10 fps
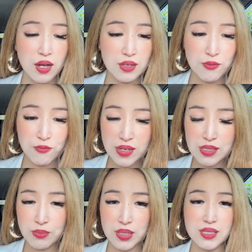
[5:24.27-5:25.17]

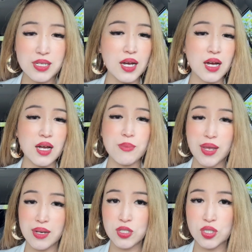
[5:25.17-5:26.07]
invest in my time,
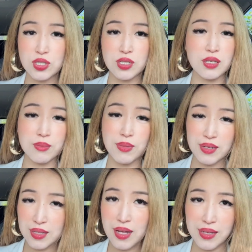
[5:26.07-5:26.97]
energy in my
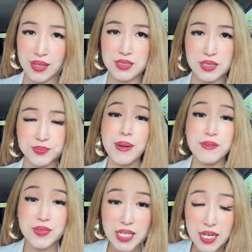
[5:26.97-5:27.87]
client. But
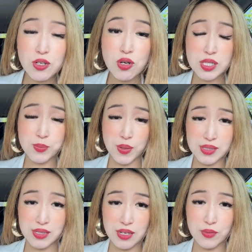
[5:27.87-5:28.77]
if they are not
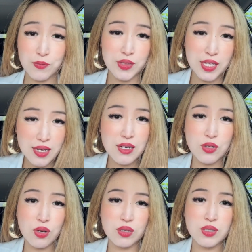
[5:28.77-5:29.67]
responsive, if they are
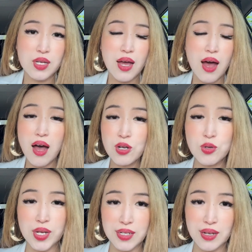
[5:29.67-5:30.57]
not
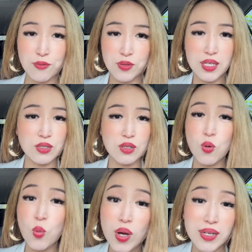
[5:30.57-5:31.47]
hungry enough, or they're not
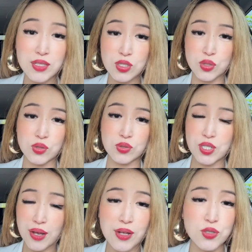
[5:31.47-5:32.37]
willing to
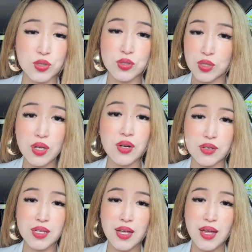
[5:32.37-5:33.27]
change or to learn,